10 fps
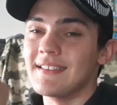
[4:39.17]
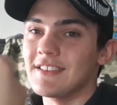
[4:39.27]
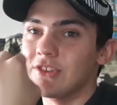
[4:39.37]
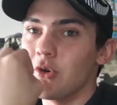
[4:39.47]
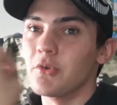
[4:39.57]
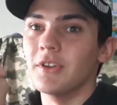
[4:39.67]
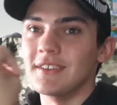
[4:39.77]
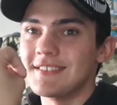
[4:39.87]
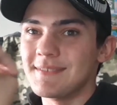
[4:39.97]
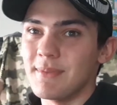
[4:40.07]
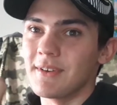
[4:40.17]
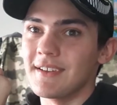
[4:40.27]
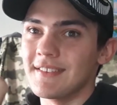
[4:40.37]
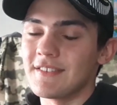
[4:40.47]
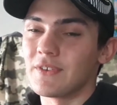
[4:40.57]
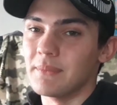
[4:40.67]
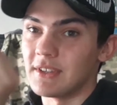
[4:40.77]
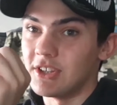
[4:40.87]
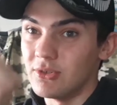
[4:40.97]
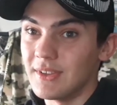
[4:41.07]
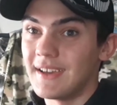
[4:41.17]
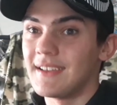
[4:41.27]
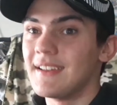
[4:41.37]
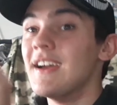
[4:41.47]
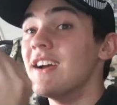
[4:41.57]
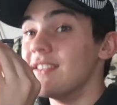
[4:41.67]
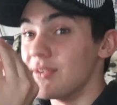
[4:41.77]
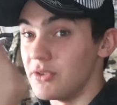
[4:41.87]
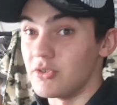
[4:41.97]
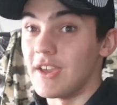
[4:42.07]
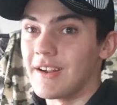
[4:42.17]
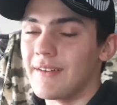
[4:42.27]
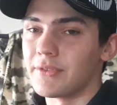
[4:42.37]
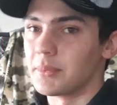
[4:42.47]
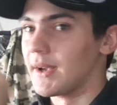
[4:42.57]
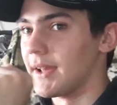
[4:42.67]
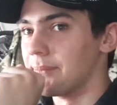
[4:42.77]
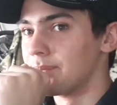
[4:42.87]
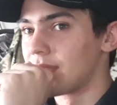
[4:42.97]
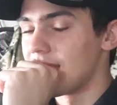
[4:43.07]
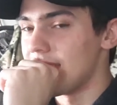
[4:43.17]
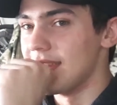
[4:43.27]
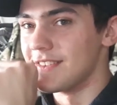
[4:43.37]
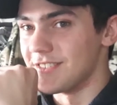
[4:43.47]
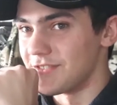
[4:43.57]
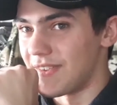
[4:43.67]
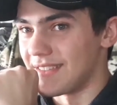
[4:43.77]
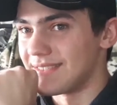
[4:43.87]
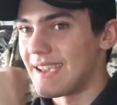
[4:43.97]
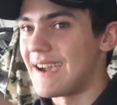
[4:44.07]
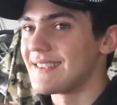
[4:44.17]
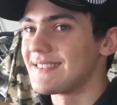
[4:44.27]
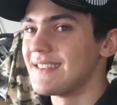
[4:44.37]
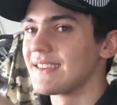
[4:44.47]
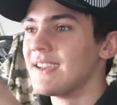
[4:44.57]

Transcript: It's a total experience from the queue line to when you get off the ride. It is just fantastic.